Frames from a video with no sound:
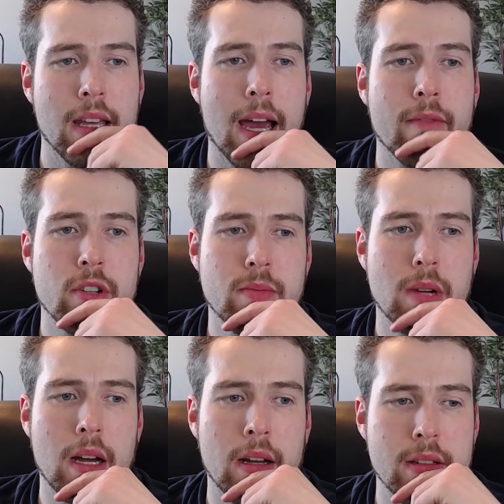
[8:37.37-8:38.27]
average
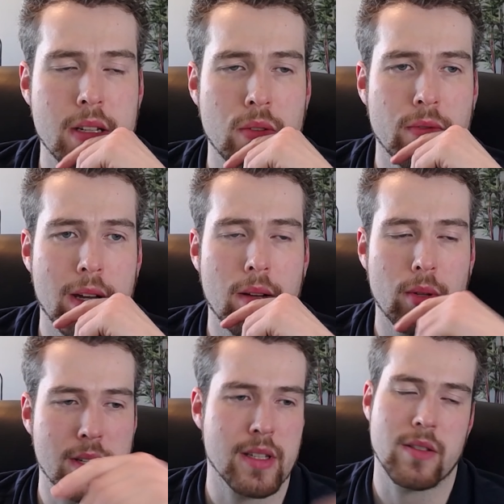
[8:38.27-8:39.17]
single family. Well,
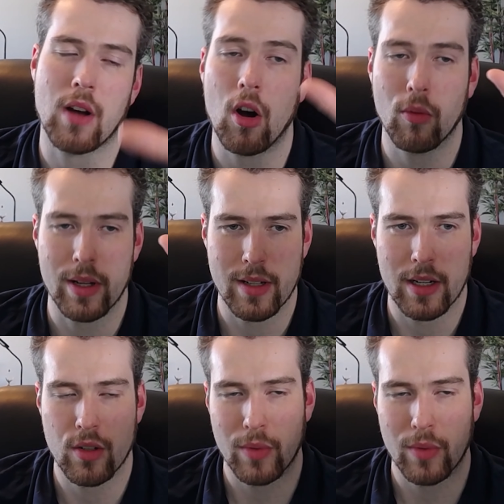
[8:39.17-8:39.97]
this is all residential.